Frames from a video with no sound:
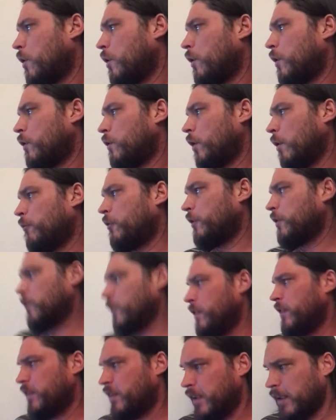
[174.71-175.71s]
So I'm just
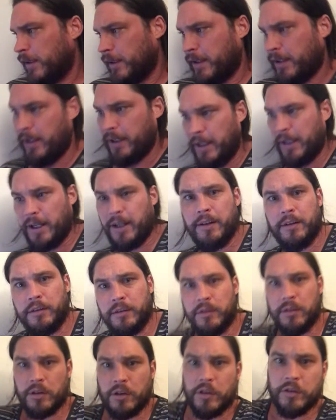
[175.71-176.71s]
going to steal it here
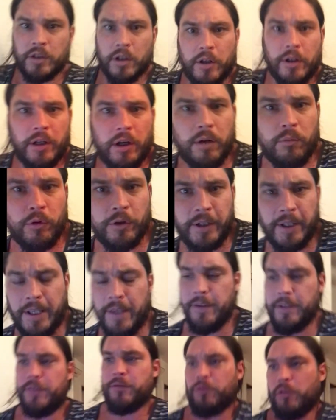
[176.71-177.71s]
because I want to
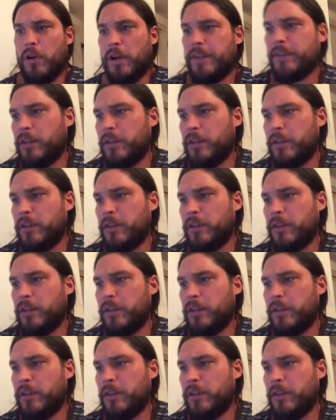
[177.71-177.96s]
get this right.